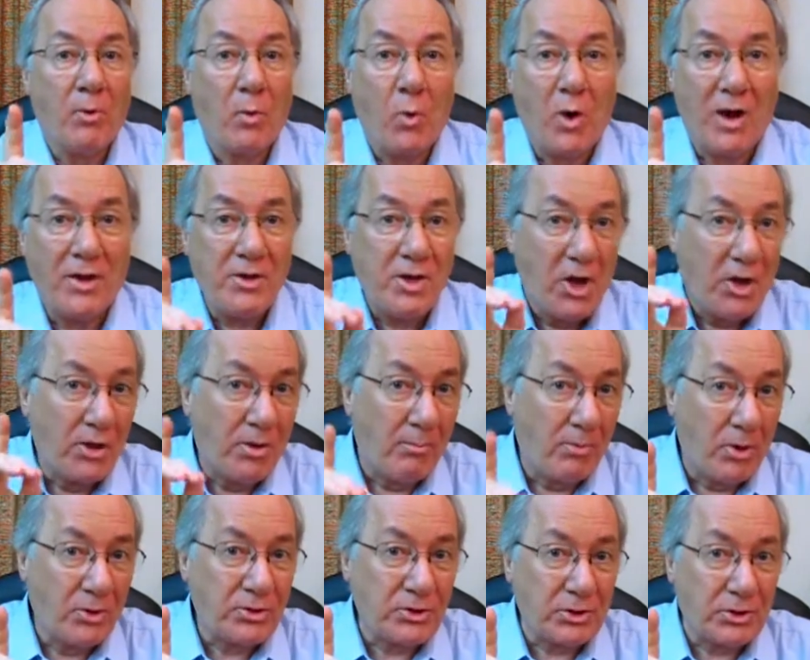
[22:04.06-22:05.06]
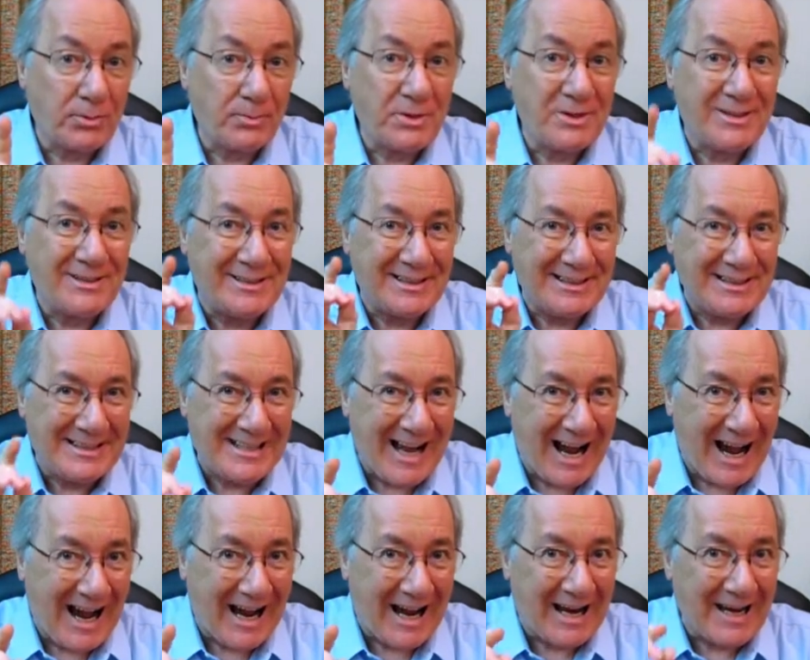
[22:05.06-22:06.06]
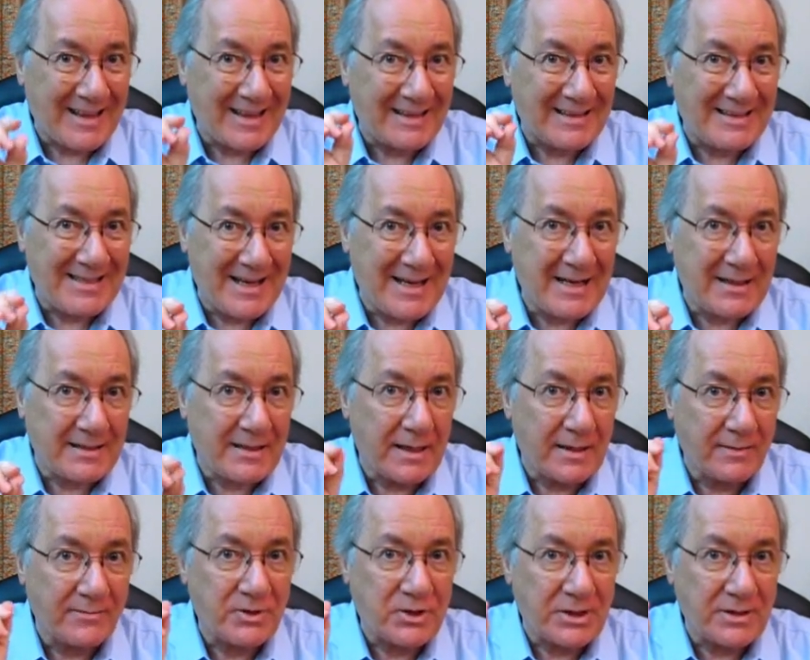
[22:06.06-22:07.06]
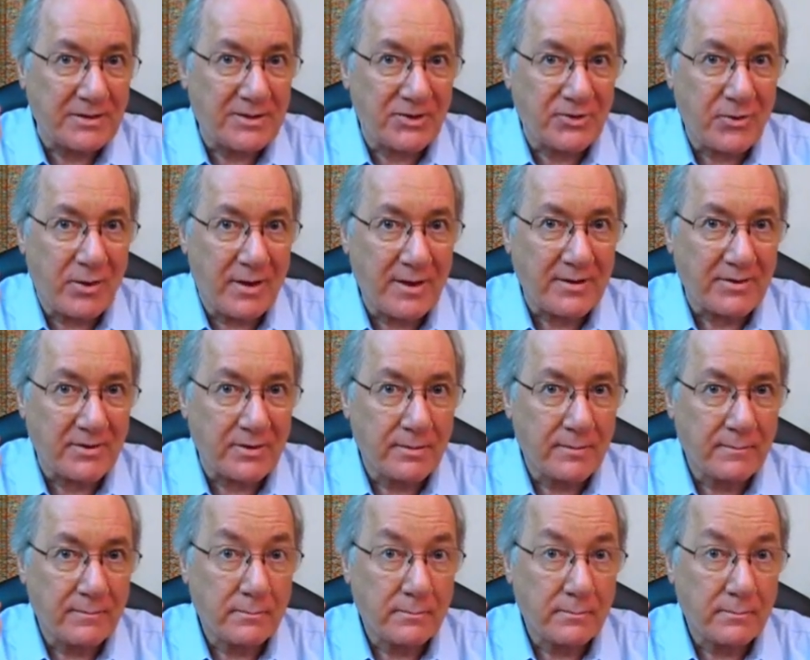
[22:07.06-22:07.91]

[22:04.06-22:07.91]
one, the Muslims deny the deity of Jesus Christ.